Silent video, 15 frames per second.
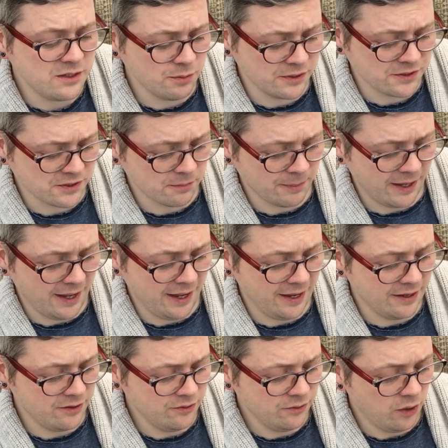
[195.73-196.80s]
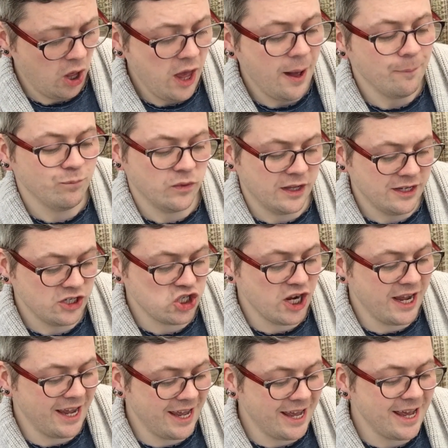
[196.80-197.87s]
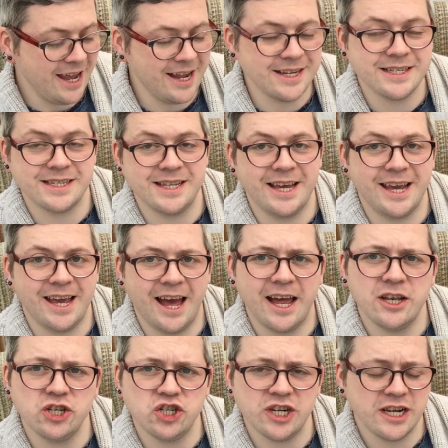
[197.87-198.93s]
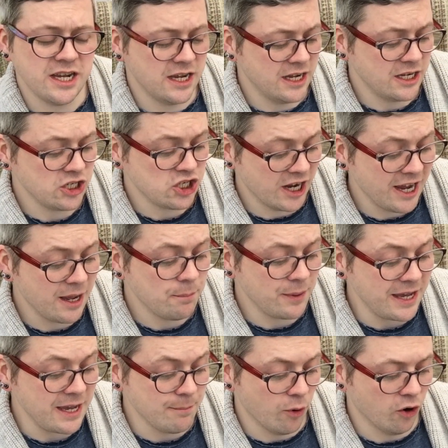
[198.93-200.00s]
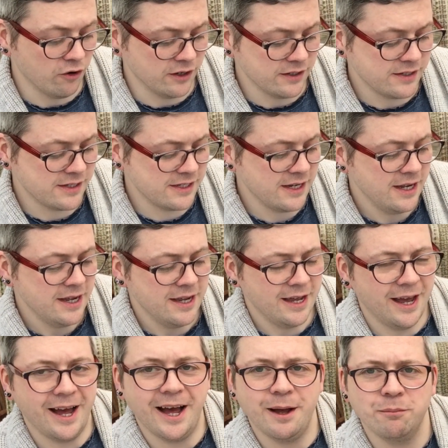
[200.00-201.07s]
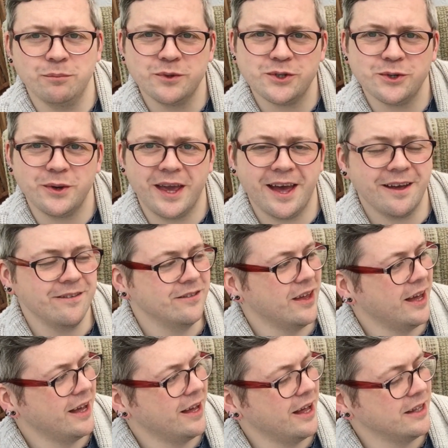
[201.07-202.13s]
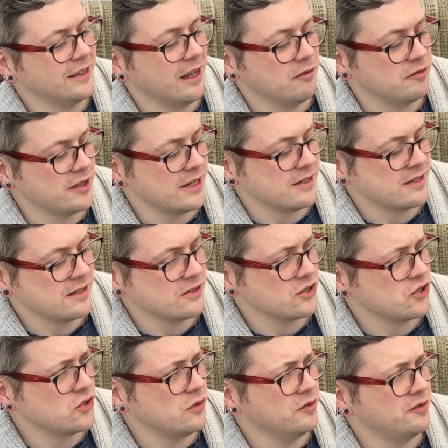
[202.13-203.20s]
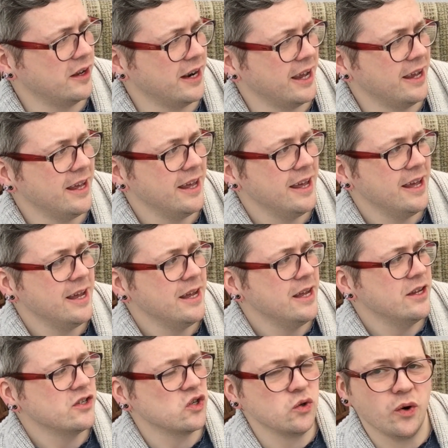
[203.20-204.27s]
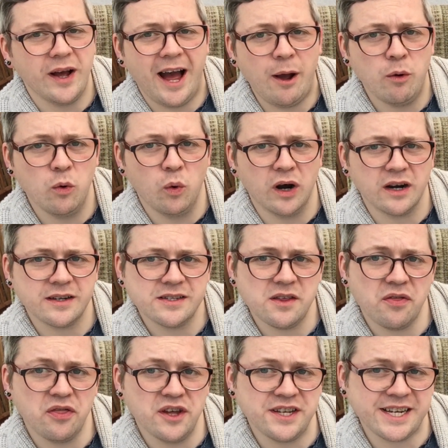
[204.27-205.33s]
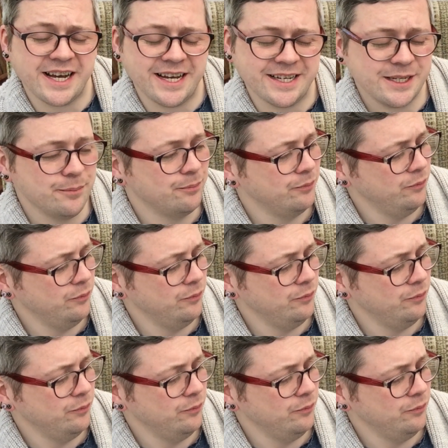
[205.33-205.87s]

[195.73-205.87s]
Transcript: ones are by. I know J.A. Hazeley and J.P. Morris. So yeah, I love these. These are so funny. So How It Works, The Dad,